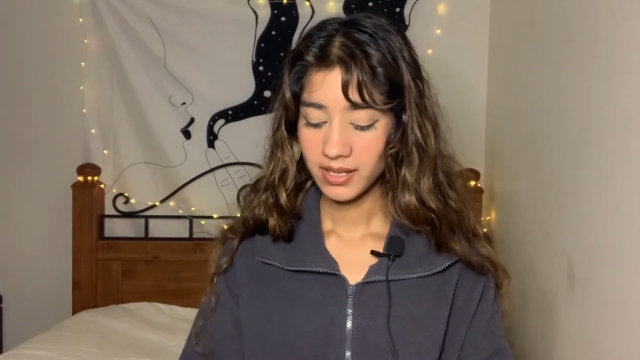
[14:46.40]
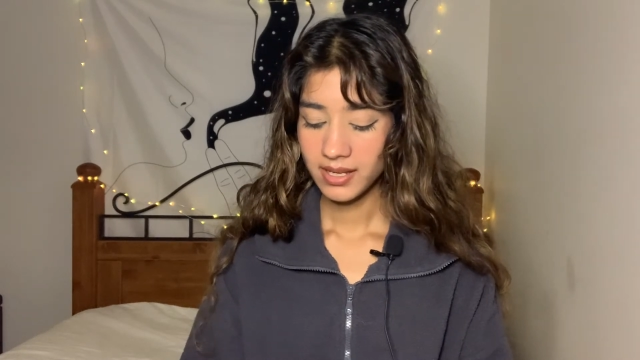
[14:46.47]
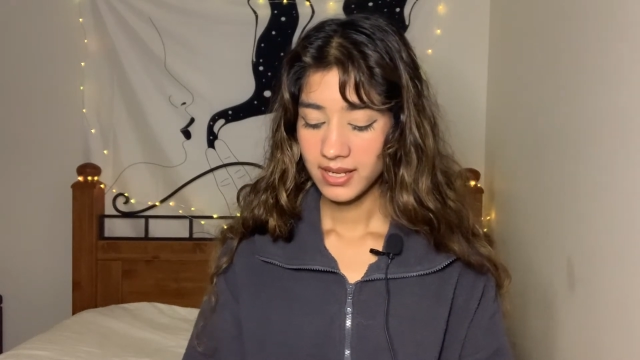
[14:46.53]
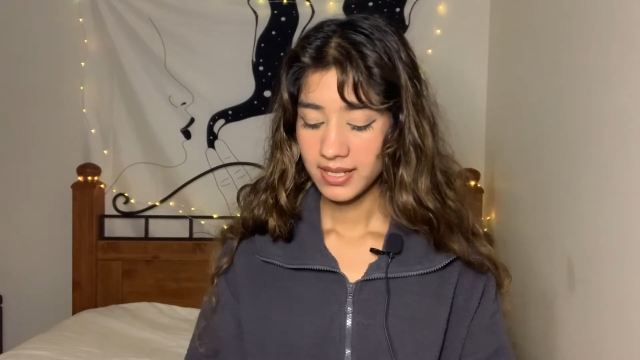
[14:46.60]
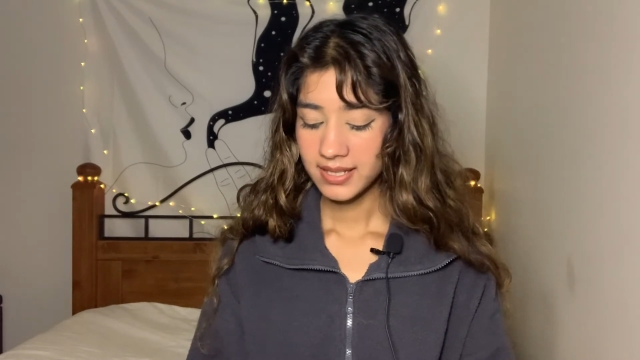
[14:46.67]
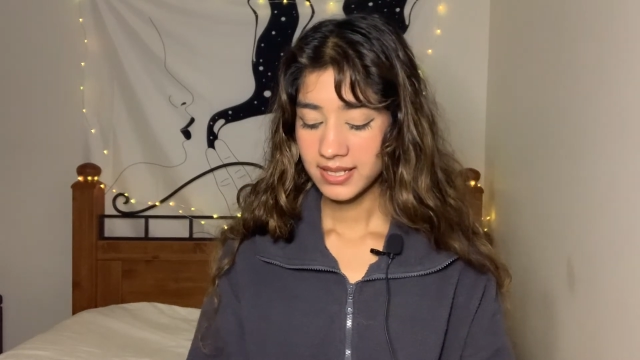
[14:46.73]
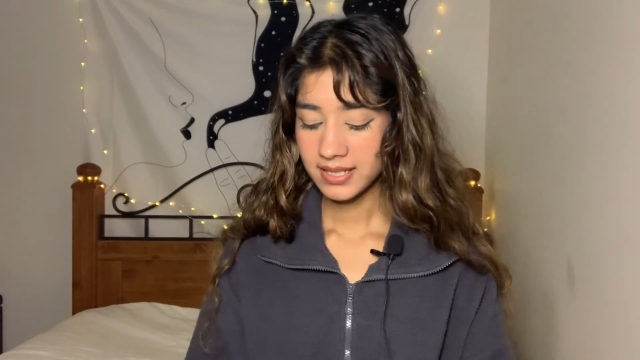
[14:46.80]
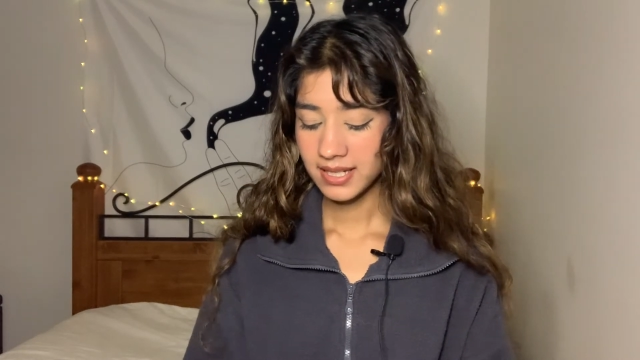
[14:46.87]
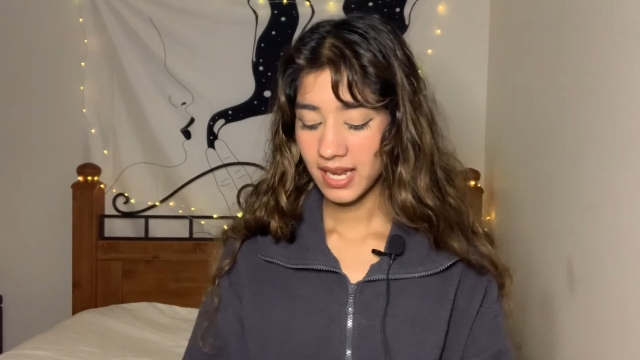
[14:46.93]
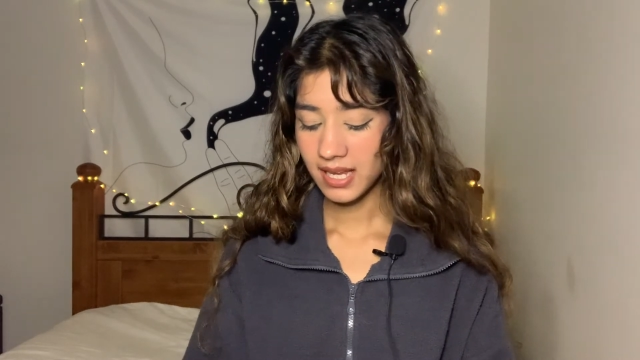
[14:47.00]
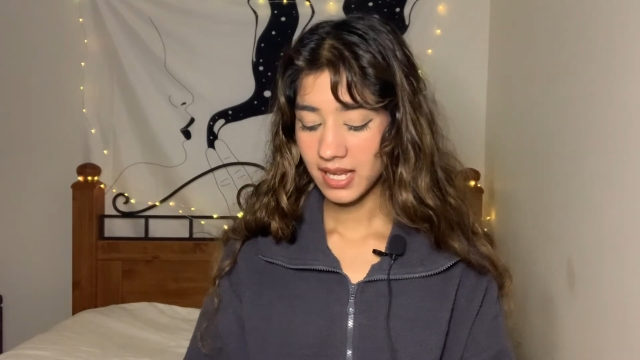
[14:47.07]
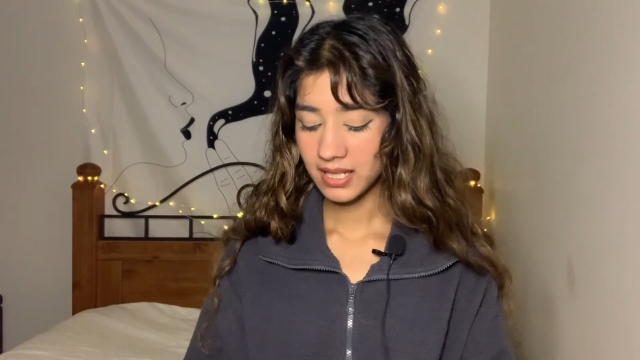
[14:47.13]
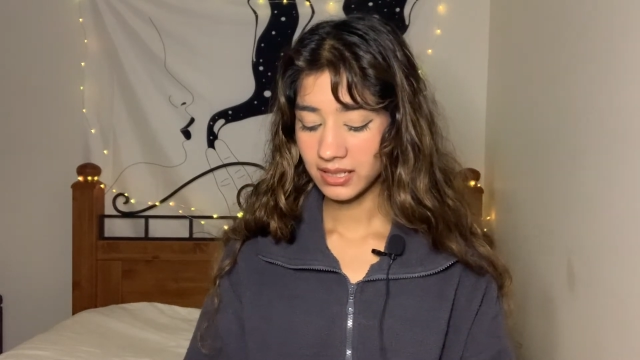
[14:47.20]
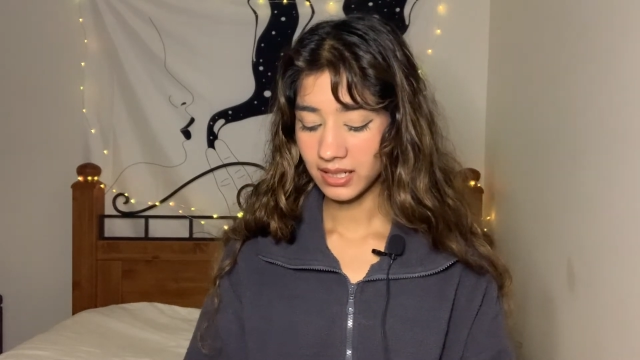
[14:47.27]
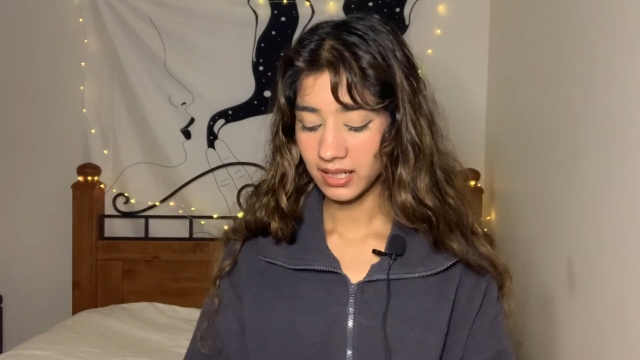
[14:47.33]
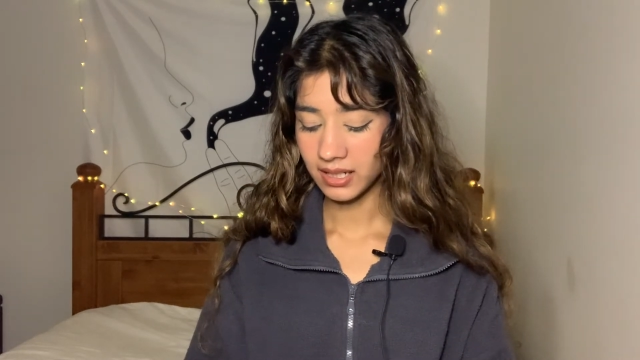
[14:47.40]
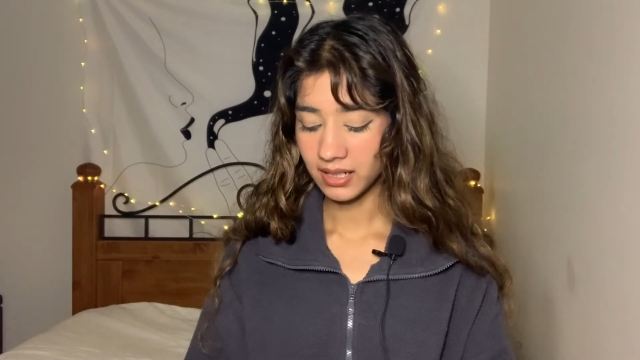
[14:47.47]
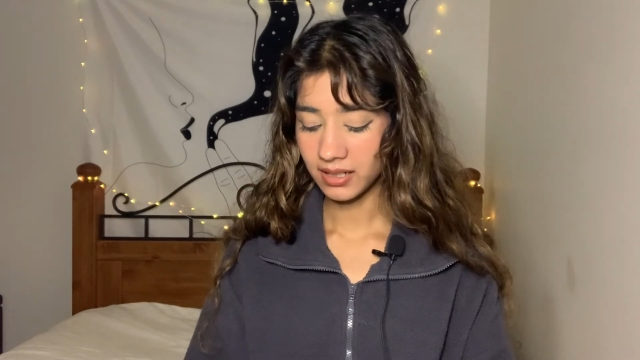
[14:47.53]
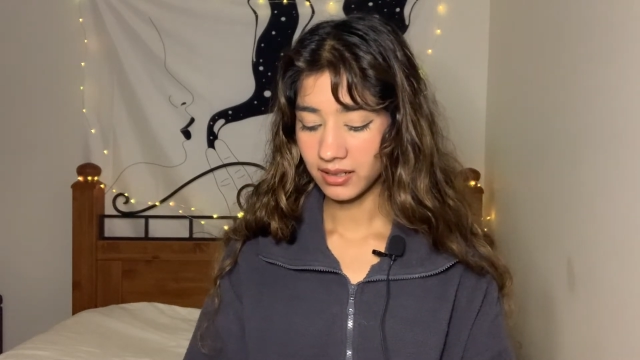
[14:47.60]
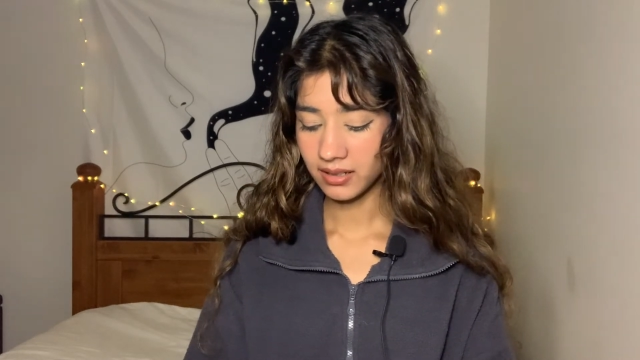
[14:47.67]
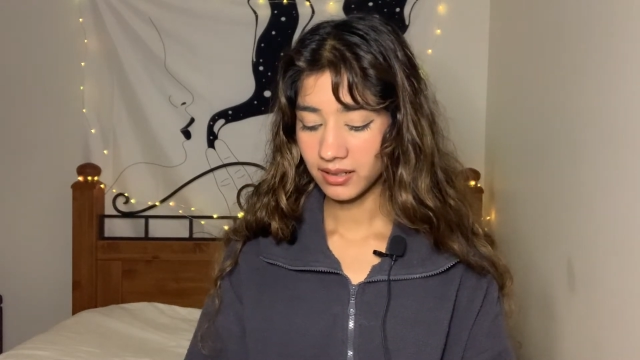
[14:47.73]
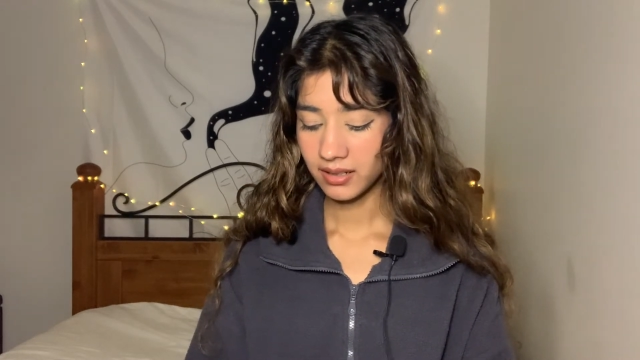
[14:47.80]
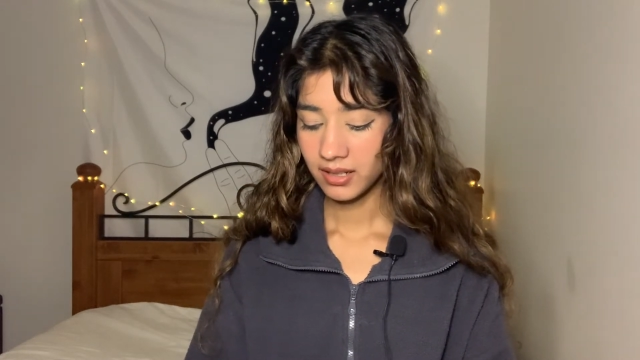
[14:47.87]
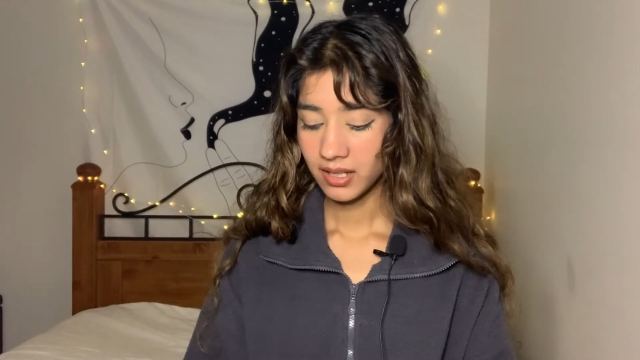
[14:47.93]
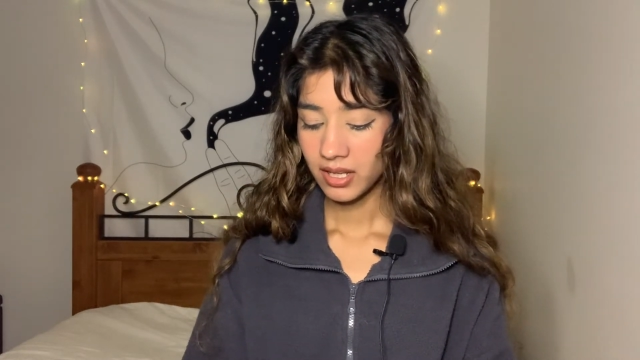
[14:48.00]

Staying in.